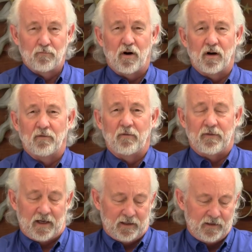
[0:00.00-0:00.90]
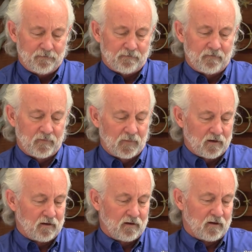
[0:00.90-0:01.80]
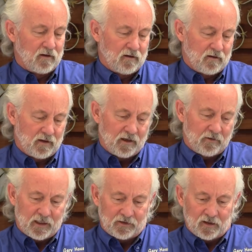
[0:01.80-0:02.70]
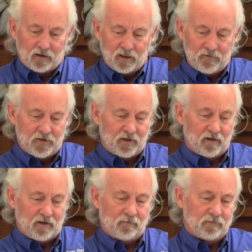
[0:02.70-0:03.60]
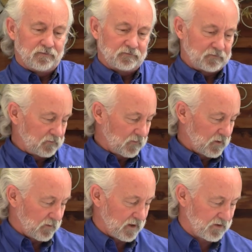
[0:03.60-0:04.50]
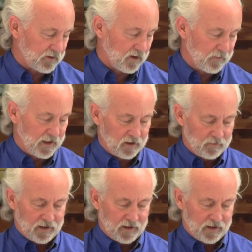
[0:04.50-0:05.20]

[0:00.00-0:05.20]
part of our fatty. Now we get the gloves on. We're gonna start making a